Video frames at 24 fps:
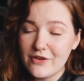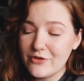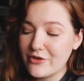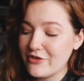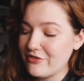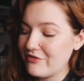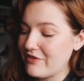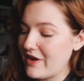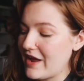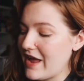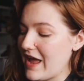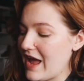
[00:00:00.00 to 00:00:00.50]
or
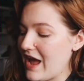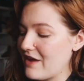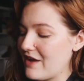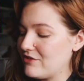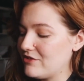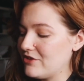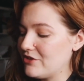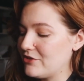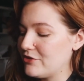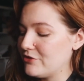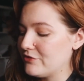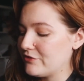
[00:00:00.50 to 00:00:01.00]
if I have a
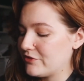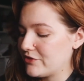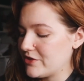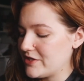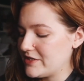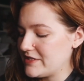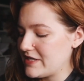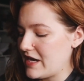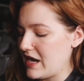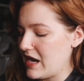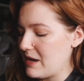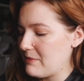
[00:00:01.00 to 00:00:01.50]
little free
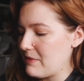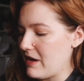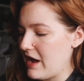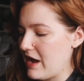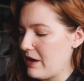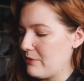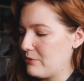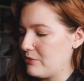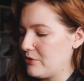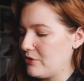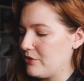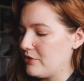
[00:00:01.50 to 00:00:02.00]
time,
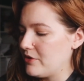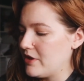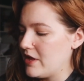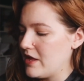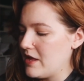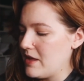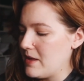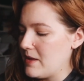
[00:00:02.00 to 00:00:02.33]
I will